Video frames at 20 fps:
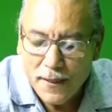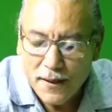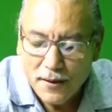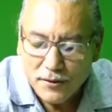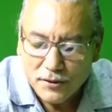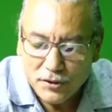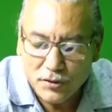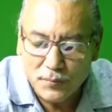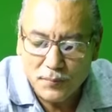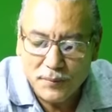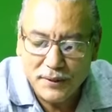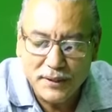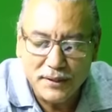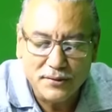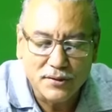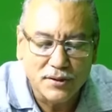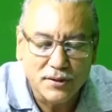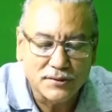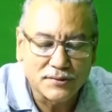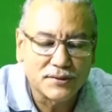should be
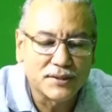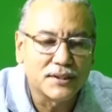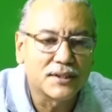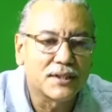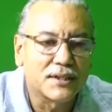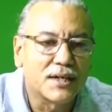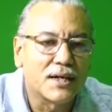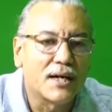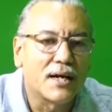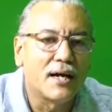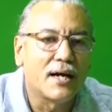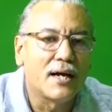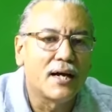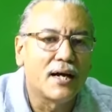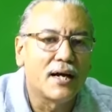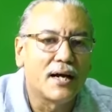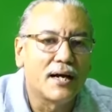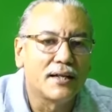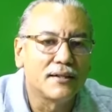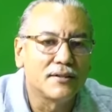discussing,
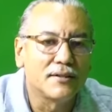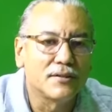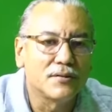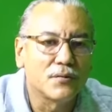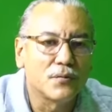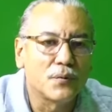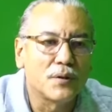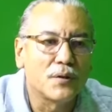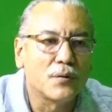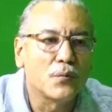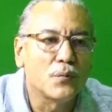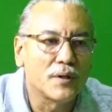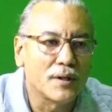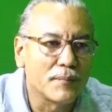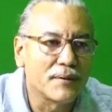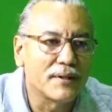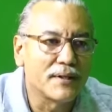and we will be